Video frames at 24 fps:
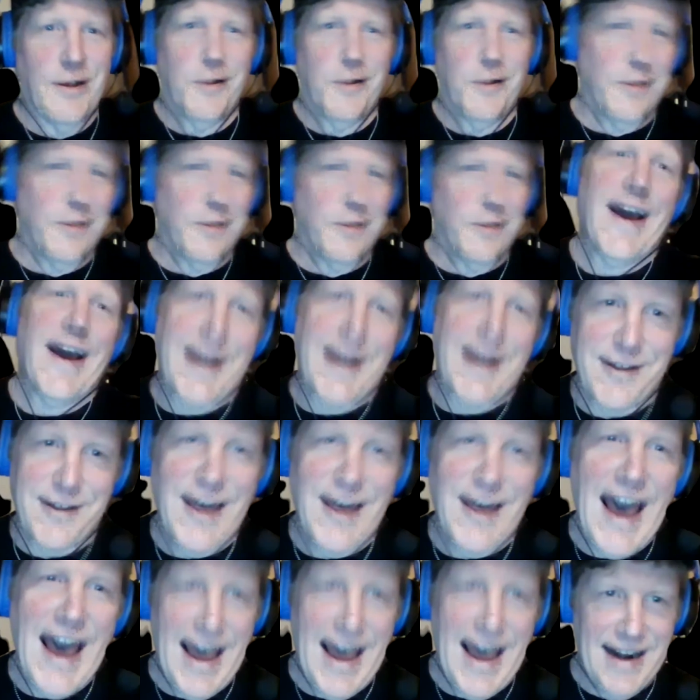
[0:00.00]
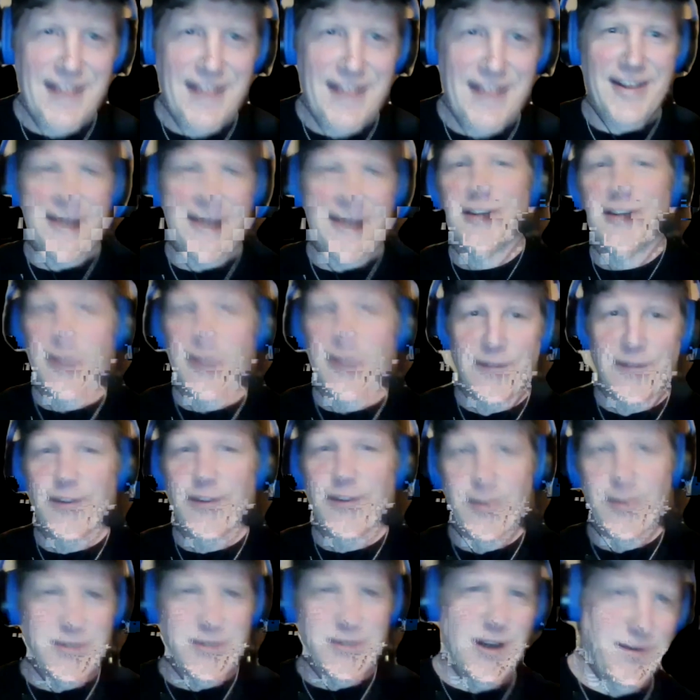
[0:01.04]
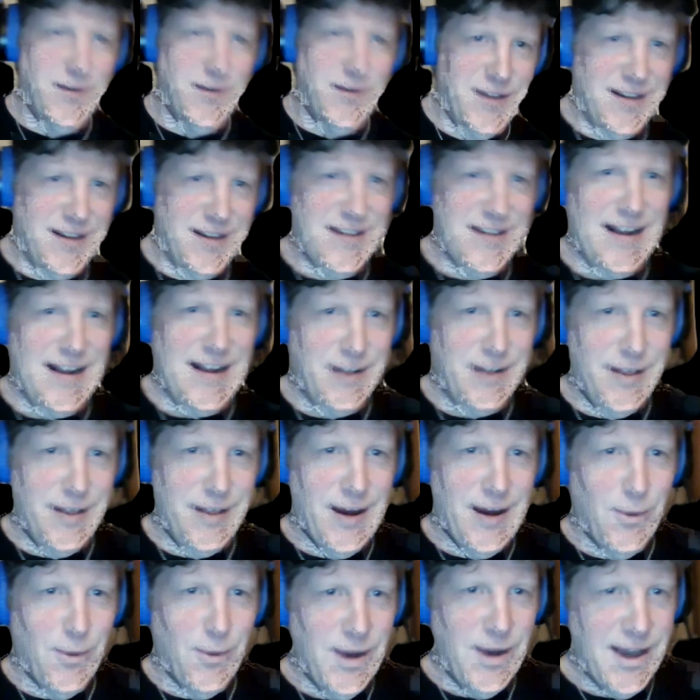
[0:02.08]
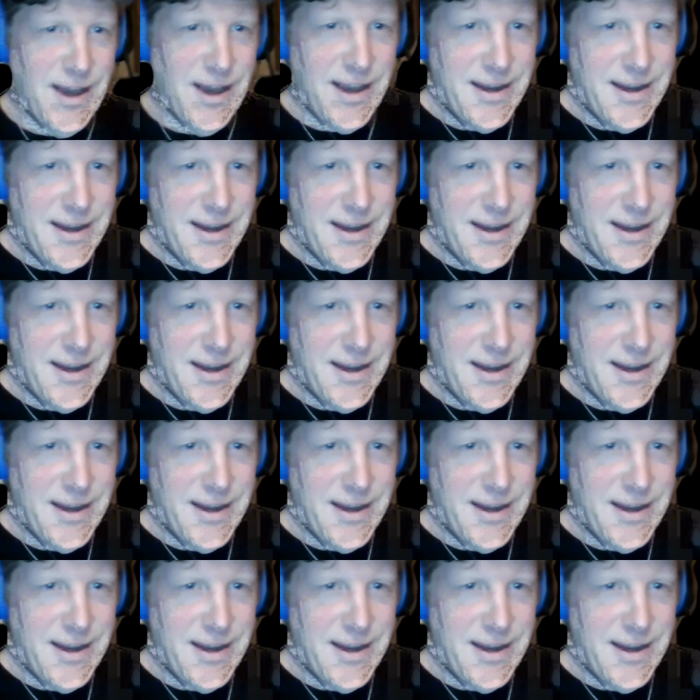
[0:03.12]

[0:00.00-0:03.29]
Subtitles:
like that and that delivered themselves in exactly that way.